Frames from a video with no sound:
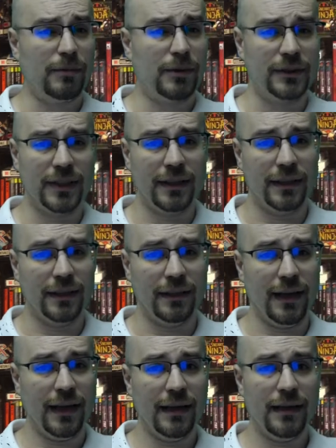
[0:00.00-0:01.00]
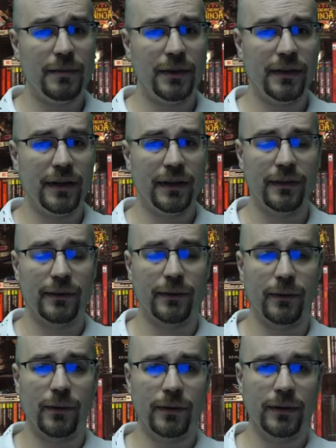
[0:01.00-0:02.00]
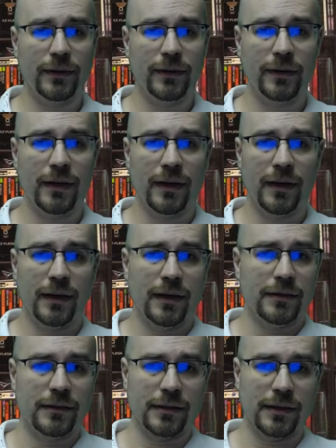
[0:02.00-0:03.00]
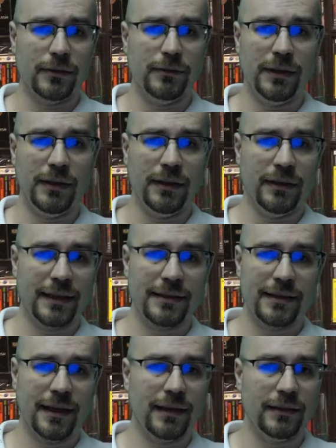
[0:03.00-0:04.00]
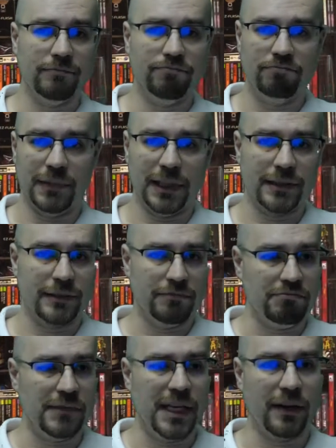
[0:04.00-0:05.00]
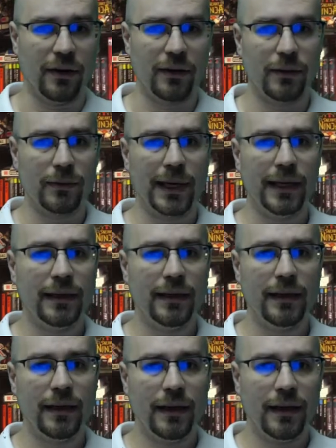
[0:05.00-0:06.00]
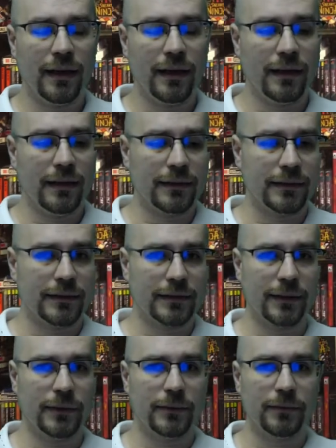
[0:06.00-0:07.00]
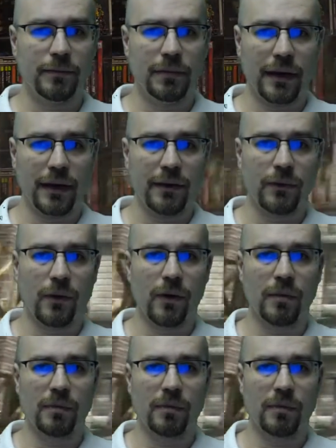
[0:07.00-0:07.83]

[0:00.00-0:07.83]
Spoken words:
presented in any particular order. So with that said, let's get on our way. So Bloody Roar